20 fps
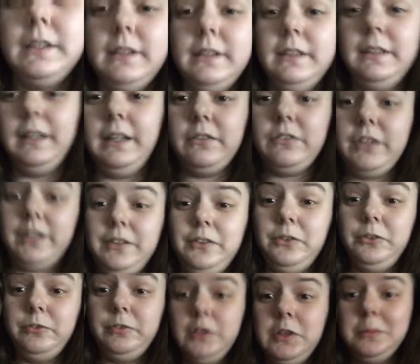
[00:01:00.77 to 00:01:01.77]
And yes, I
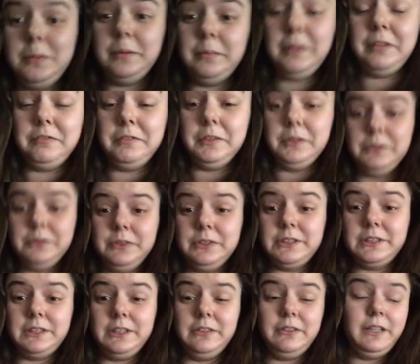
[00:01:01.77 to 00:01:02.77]
do film on my phone,
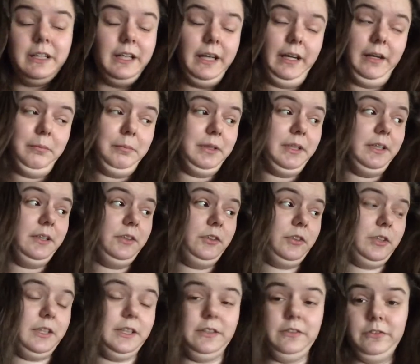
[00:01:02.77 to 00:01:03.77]
so I
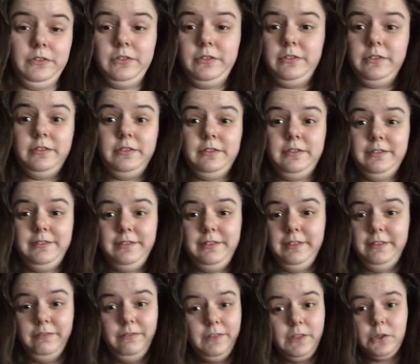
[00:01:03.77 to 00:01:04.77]
apologize
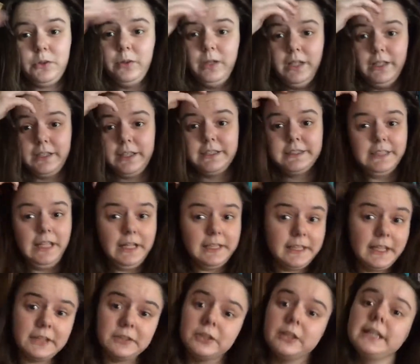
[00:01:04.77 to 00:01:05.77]
if the quality is not
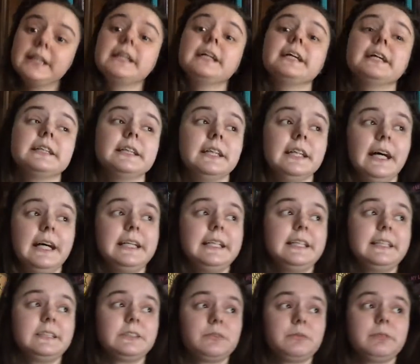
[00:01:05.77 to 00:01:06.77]
that great and the
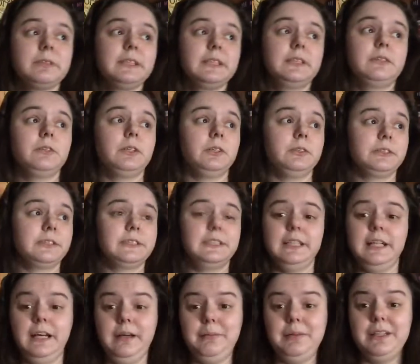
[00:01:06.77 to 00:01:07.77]
lighting is really gross
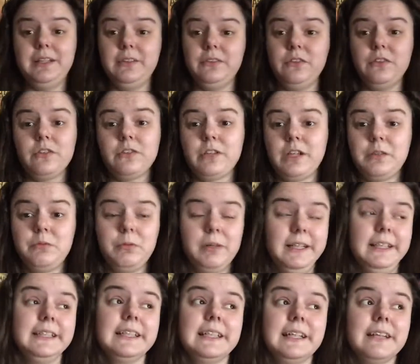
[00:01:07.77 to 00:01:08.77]
today because it's like
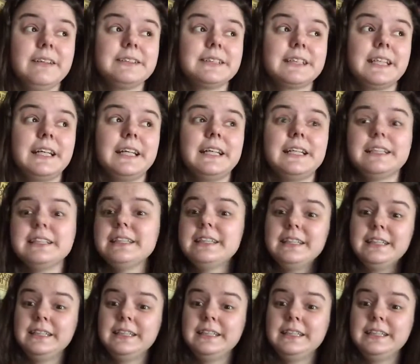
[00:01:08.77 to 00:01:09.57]
raining outside